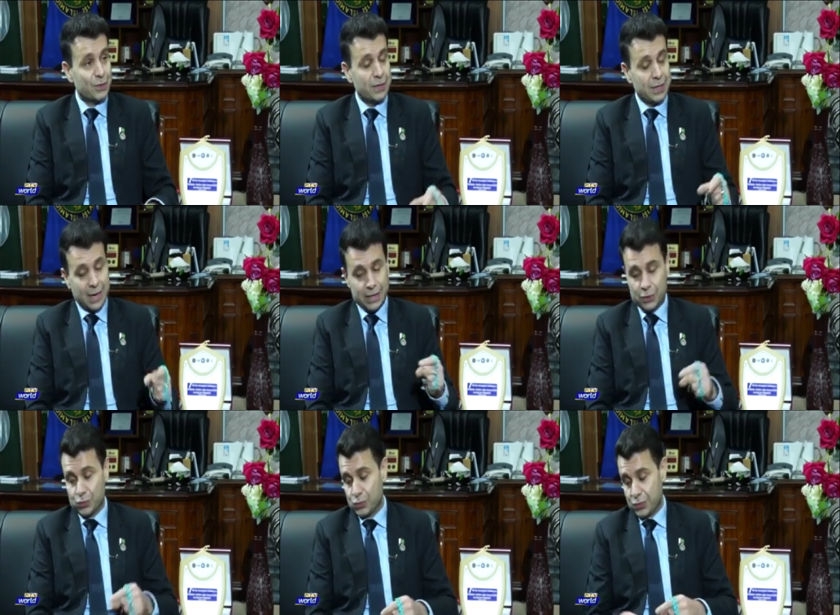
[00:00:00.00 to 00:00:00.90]
we'd like
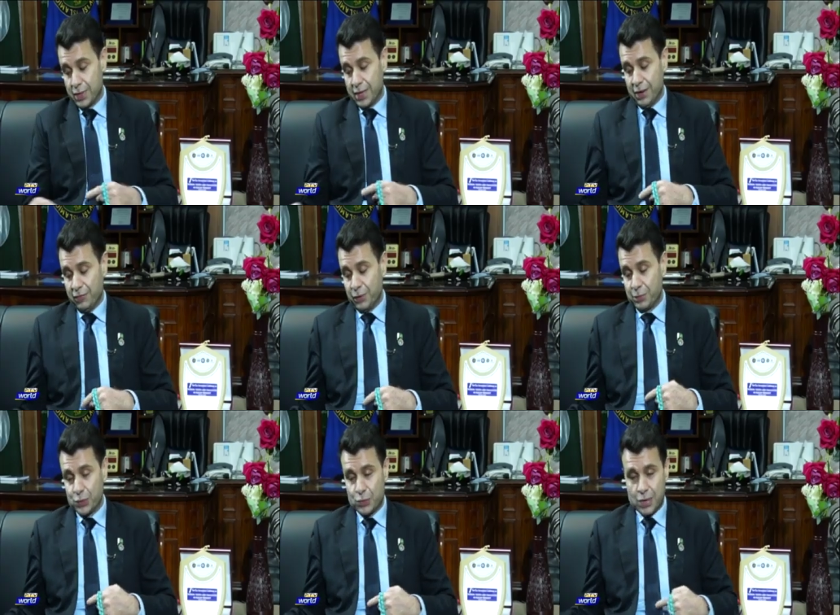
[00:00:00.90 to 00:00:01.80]
to hear from
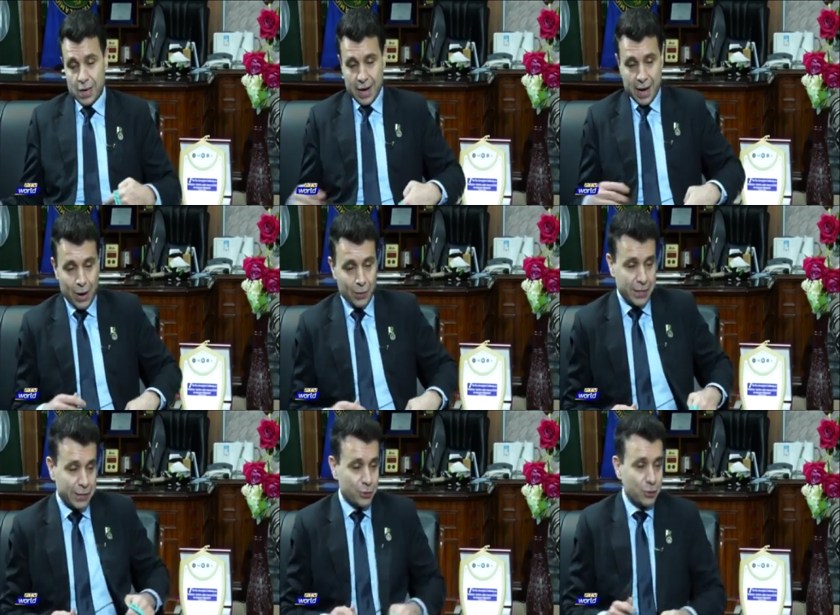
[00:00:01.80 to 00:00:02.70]
you, how
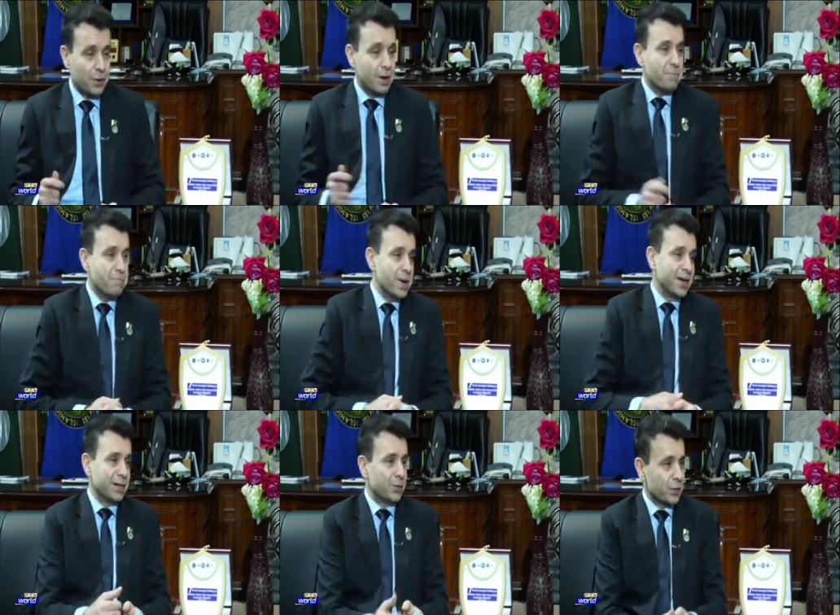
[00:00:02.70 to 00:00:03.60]
did you make
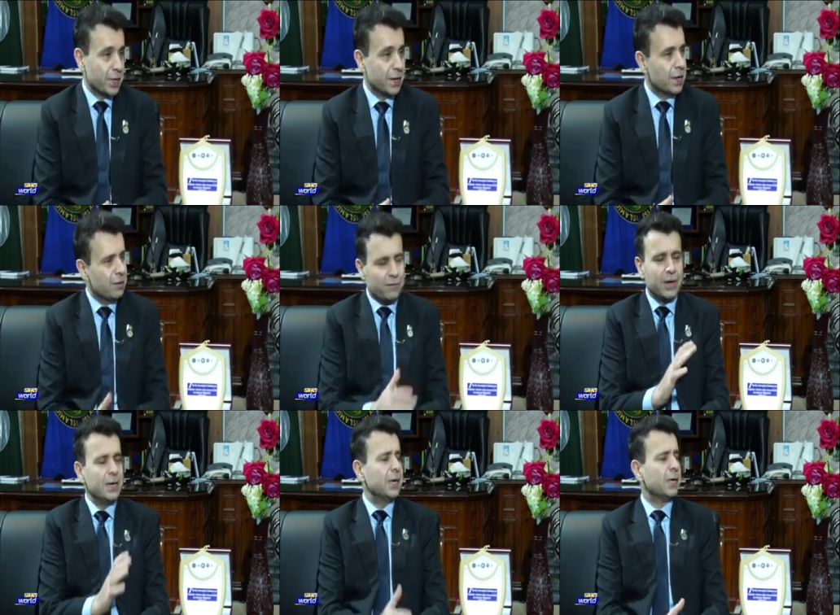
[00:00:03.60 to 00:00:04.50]
it to here? Where
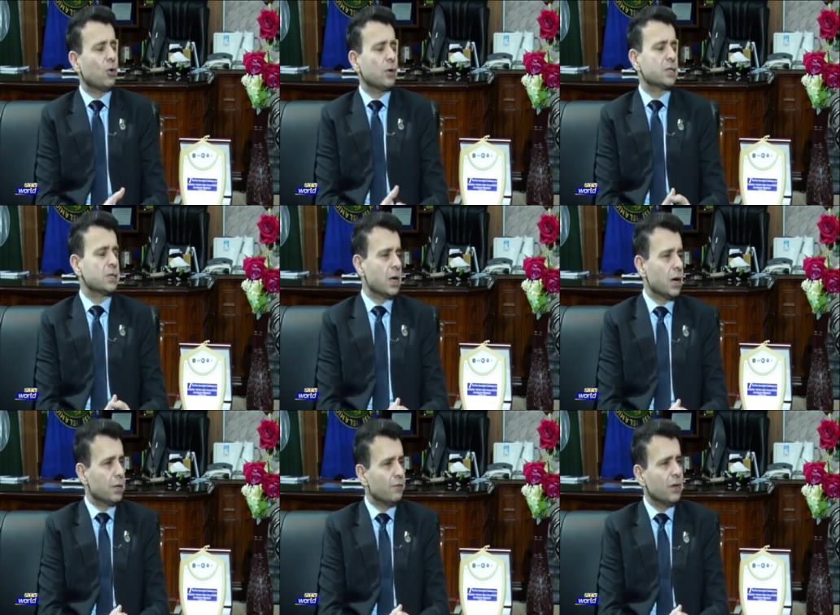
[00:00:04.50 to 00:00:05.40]
did it all
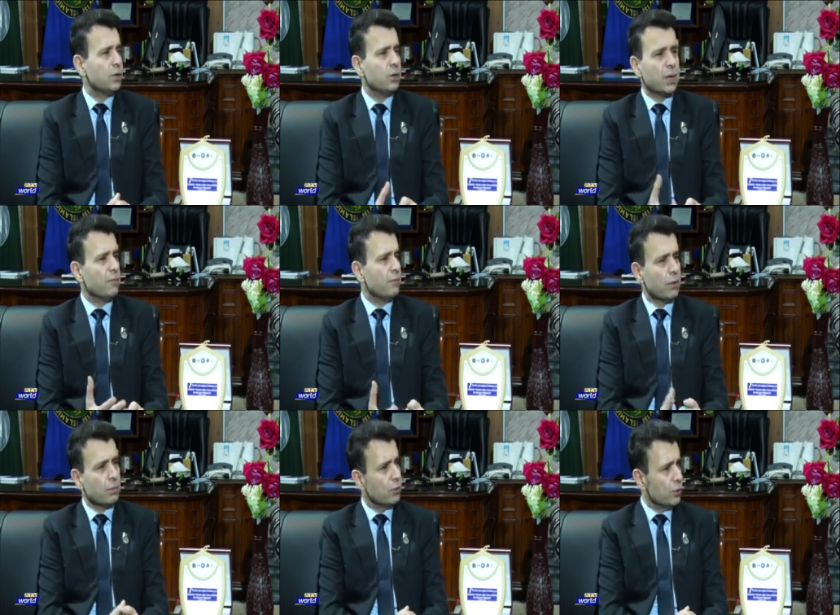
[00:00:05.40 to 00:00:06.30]
start? Where do you come
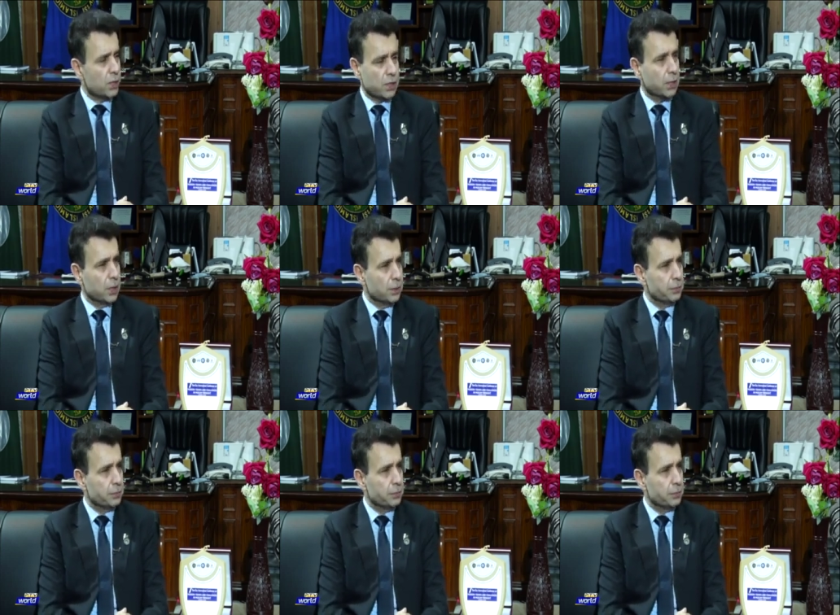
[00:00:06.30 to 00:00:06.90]
from originally?